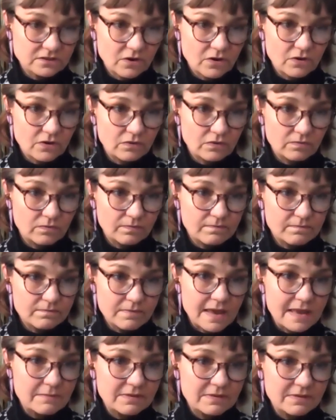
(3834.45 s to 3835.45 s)
So
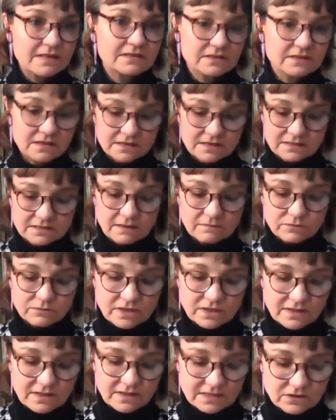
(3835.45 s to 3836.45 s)
maybe there's an
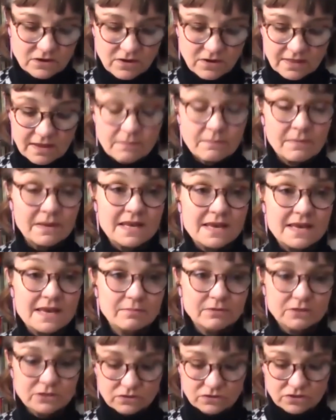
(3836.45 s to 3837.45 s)
assumption there's not that many
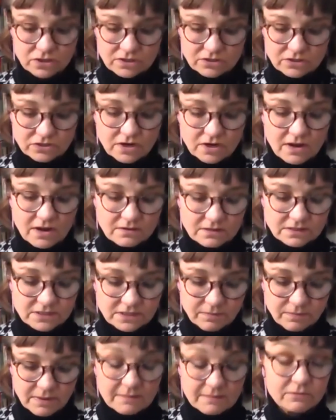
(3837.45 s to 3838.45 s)
Aboriginal Torres Strait
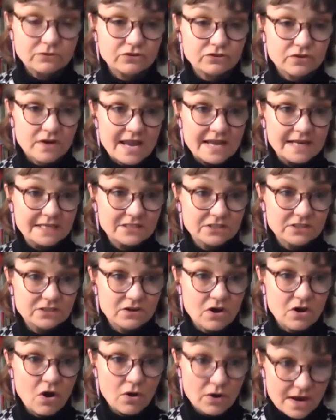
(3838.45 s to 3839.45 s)
Islander people trained
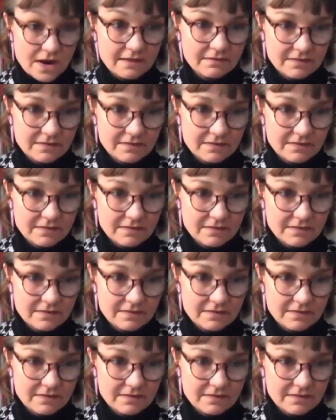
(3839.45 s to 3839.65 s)
on